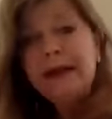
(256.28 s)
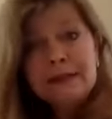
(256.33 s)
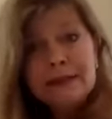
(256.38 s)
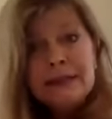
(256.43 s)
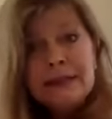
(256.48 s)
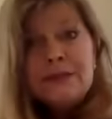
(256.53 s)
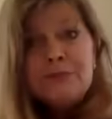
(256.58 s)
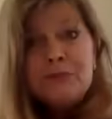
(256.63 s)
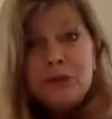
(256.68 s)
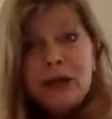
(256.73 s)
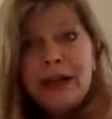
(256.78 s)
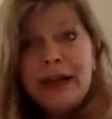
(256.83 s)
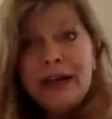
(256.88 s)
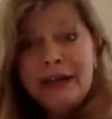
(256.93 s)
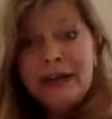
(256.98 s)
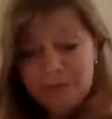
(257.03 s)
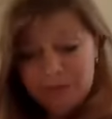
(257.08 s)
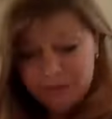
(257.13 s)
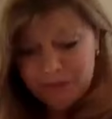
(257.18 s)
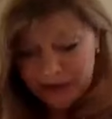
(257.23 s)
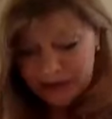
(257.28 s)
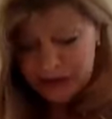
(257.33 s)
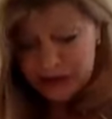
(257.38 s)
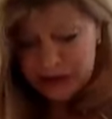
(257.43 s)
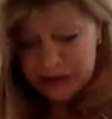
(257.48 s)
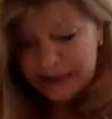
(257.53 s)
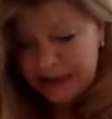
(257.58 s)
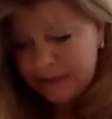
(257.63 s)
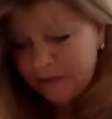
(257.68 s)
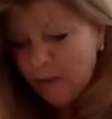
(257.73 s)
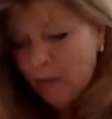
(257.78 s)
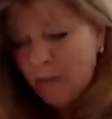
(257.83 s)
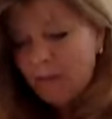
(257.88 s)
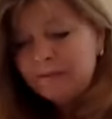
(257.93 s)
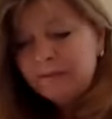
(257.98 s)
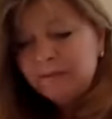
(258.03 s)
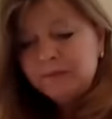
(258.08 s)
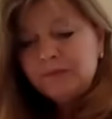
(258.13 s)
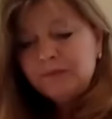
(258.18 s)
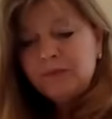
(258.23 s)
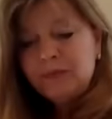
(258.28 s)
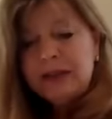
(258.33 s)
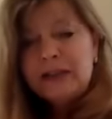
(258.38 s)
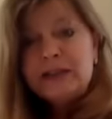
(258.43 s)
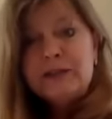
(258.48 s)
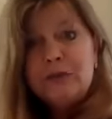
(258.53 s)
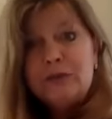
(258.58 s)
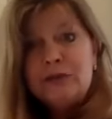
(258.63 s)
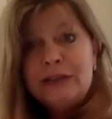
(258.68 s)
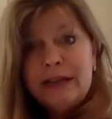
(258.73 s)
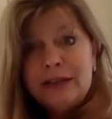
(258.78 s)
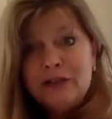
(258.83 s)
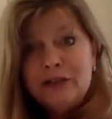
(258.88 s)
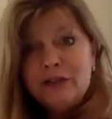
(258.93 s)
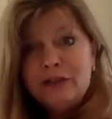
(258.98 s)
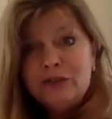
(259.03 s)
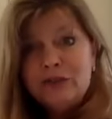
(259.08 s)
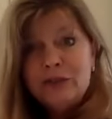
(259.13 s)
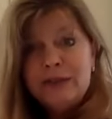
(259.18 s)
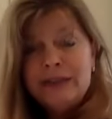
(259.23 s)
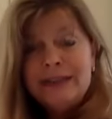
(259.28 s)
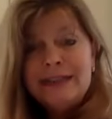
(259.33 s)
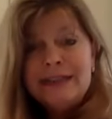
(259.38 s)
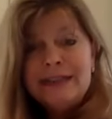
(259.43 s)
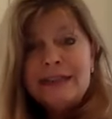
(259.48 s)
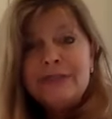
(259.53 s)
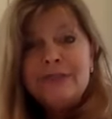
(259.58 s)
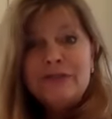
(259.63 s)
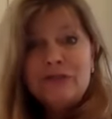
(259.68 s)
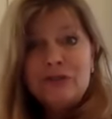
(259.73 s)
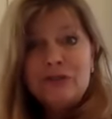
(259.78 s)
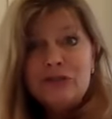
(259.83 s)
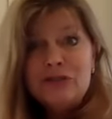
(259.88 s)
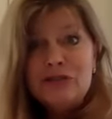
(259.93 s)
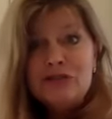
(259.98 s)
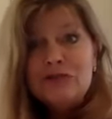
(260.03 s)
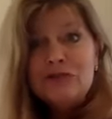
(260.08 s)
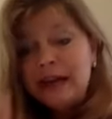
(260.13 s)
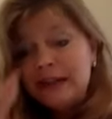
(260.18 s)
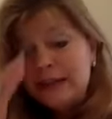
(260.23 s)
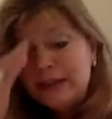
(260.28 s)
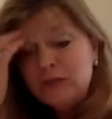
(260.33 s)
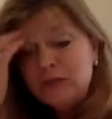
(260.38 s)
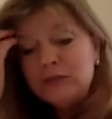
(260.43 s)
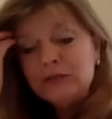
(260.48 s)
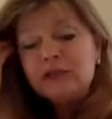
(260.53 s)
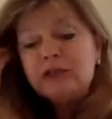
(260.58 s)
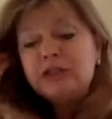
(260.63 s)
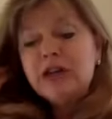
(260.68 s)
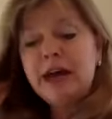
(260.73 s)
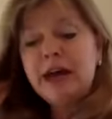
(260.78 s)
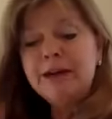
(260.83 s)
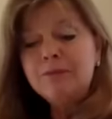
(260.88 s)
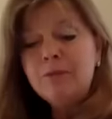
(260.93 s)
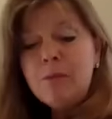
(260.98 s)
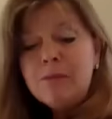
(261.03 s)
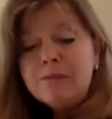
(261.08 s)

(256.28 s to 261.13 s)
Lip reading: Let's play and see. Let's put the other ingredients in first, and then we'll decide.